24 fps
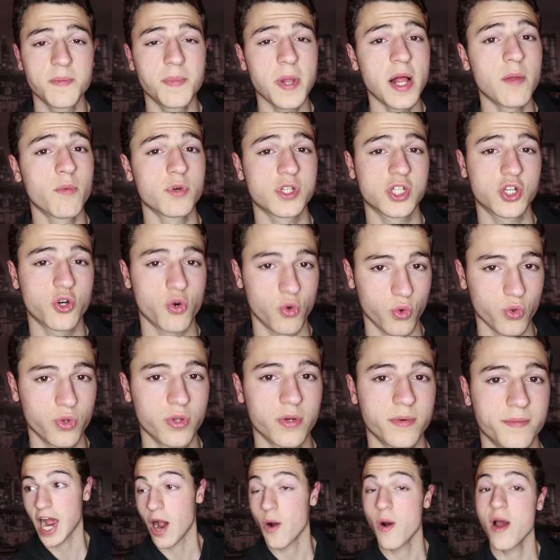the plan was
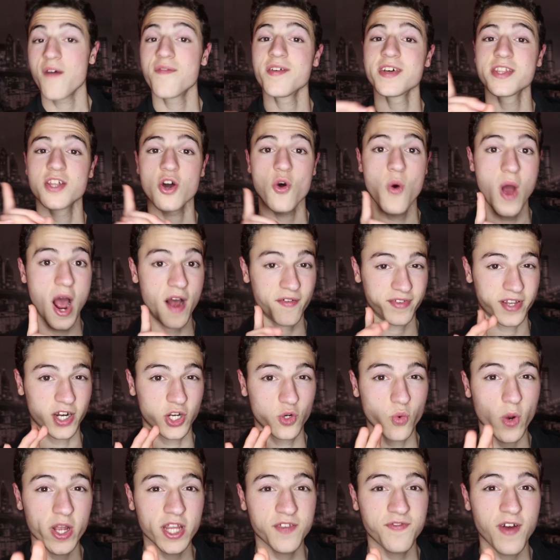screwed. However though, after
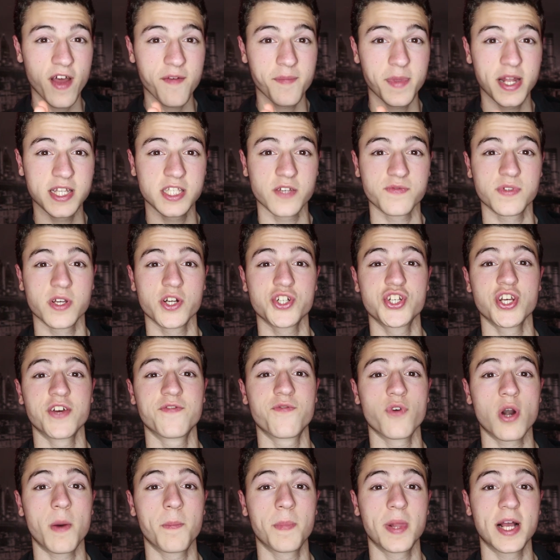25 minutes of searching
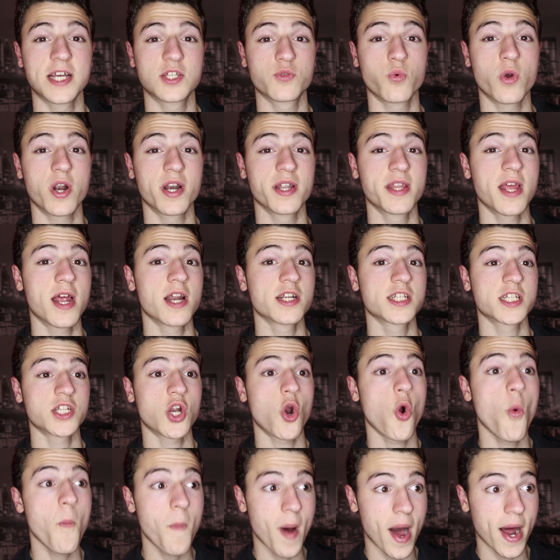for a place where there's
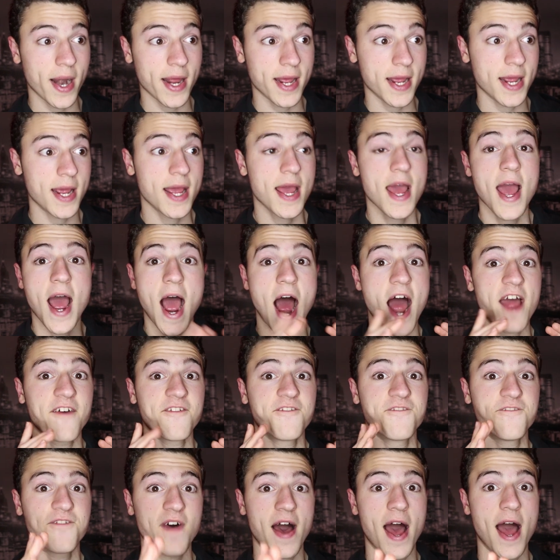nobody, I
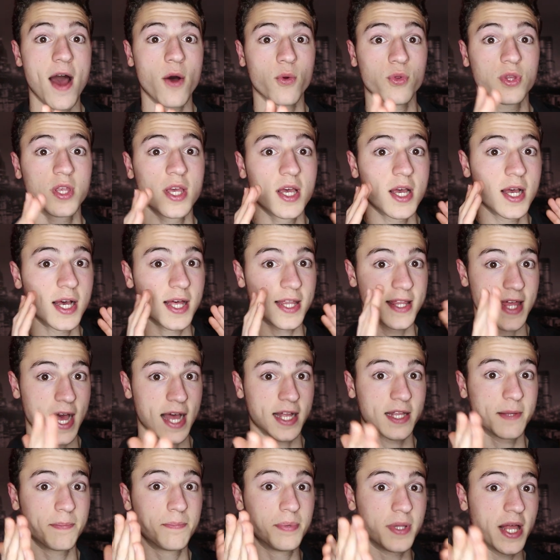found
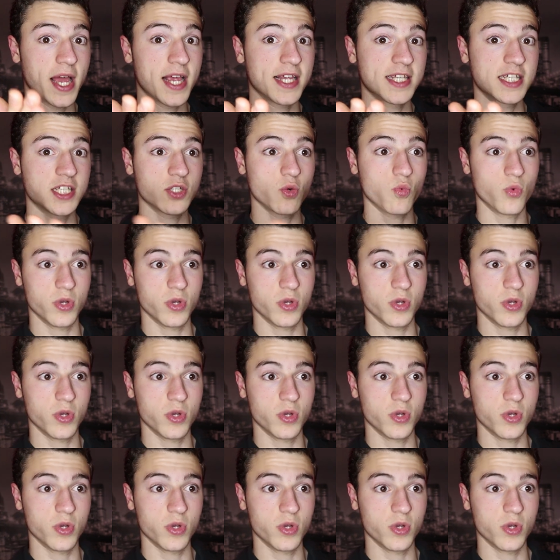that place